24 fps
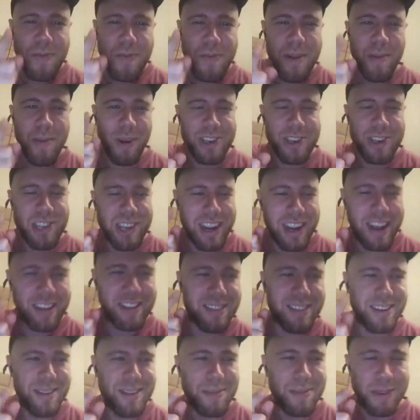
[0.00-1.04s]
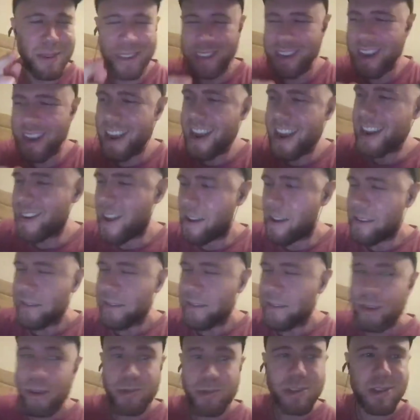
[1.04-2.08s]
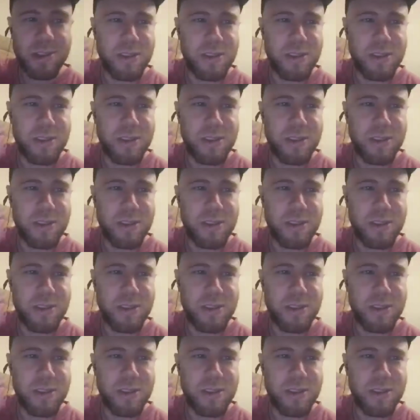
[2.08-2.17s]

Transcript: watching Anthony Bourdain. Oh, so you just using